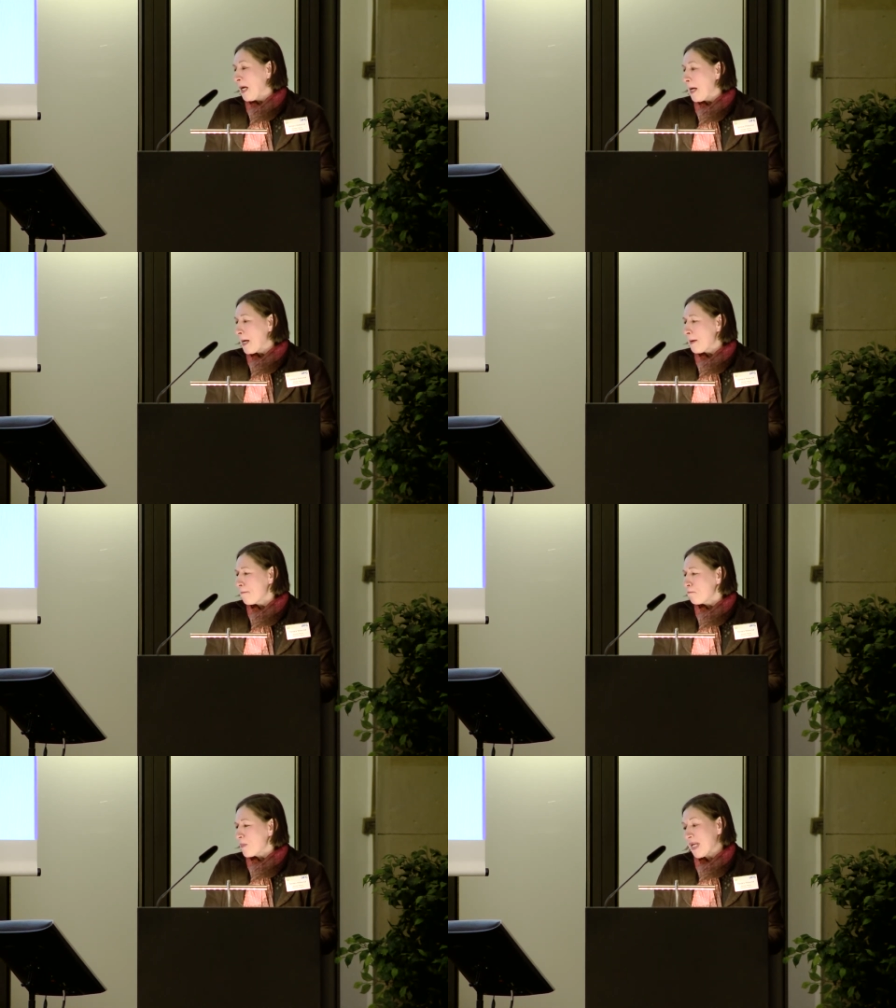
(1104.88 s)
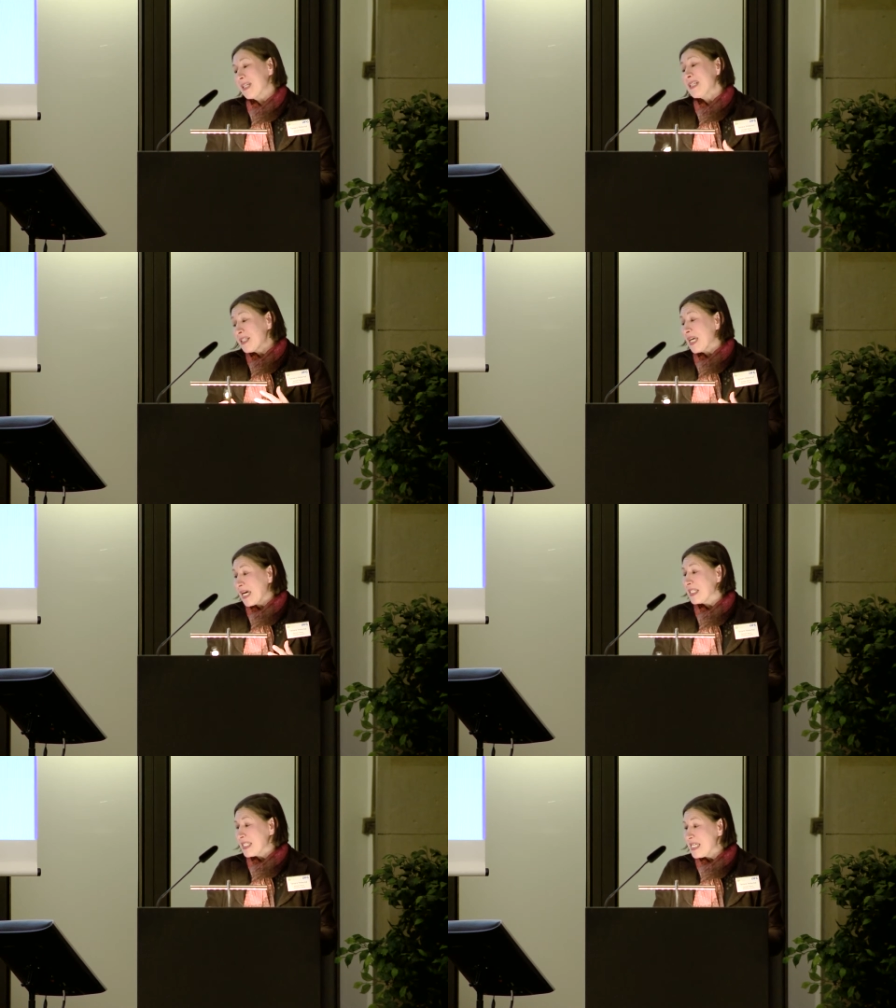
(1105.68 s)
Um, and in this
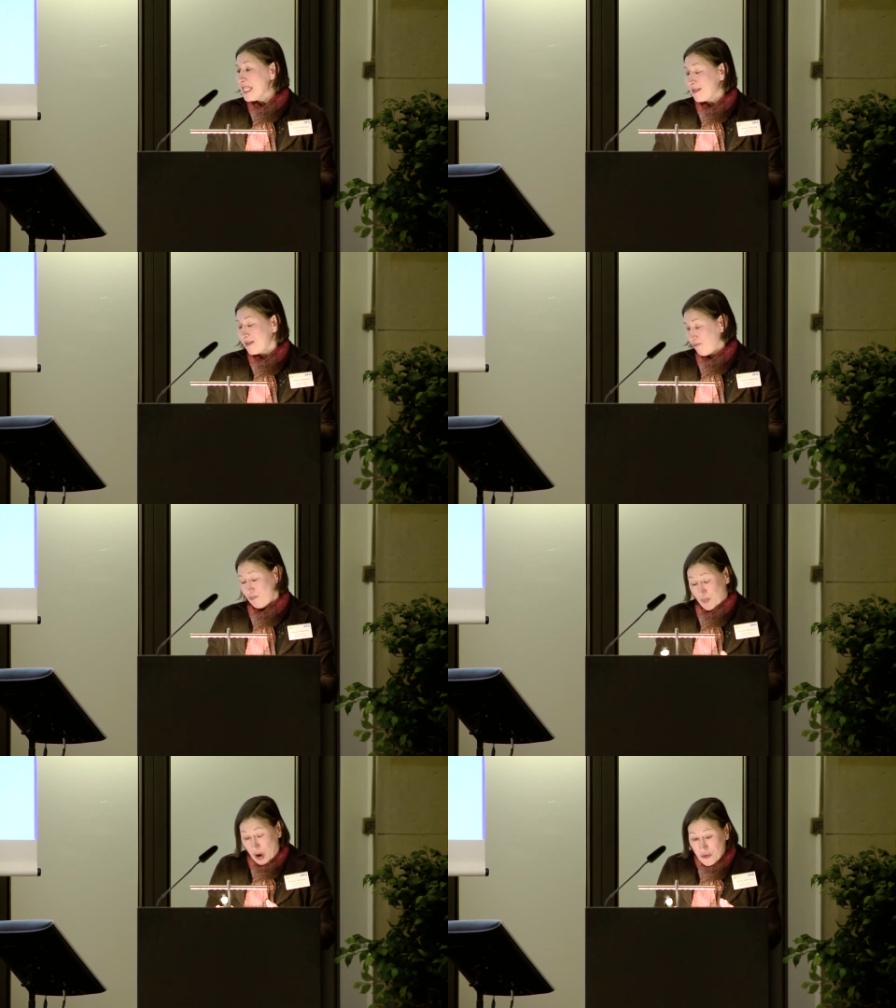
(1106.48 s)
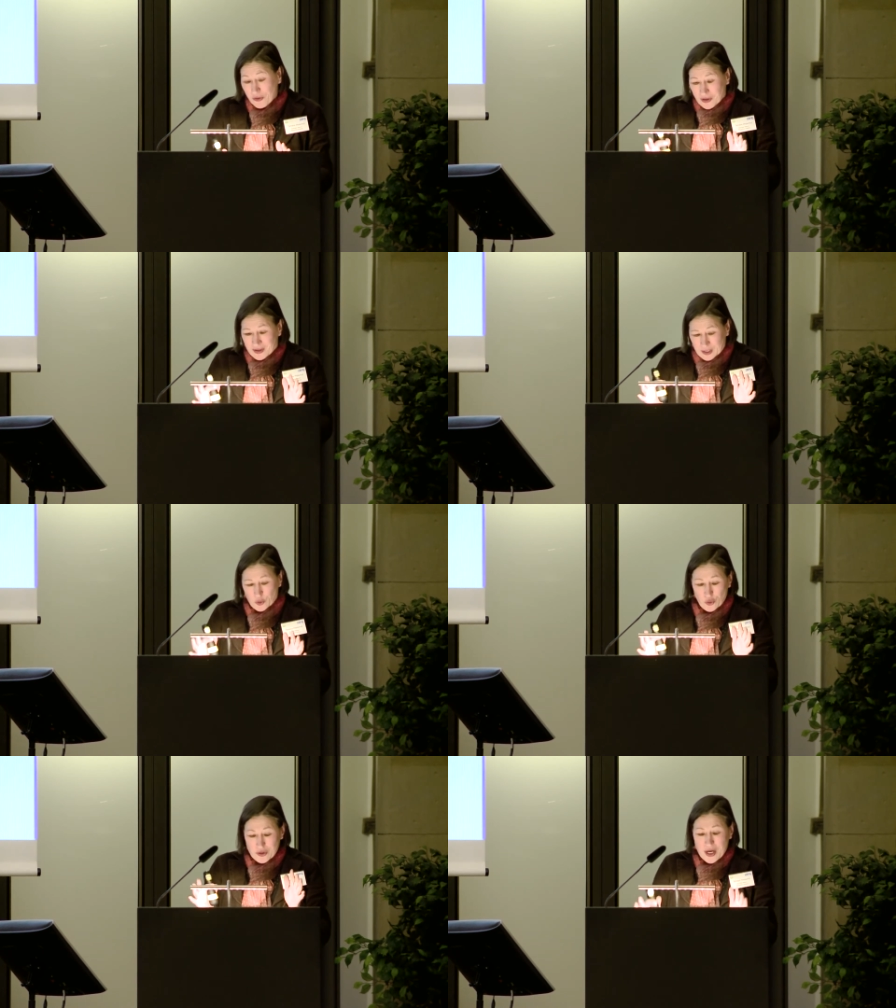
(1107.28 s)
case, indeed, both
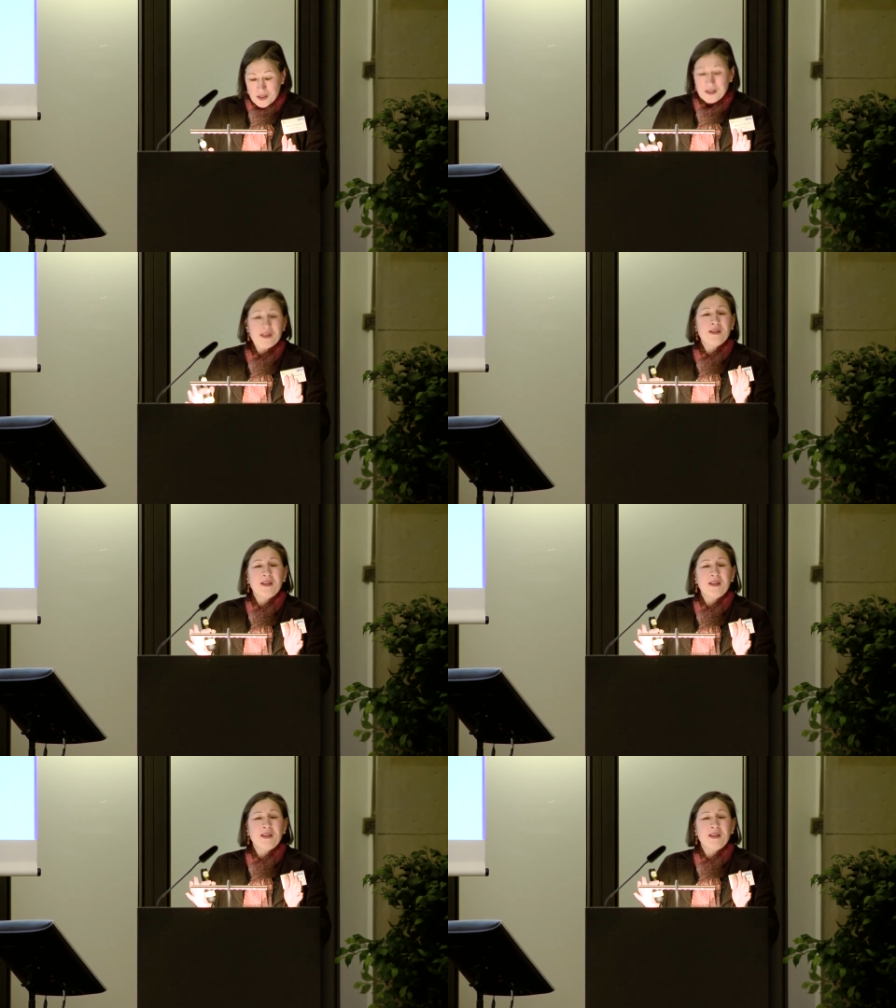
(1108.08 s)
could not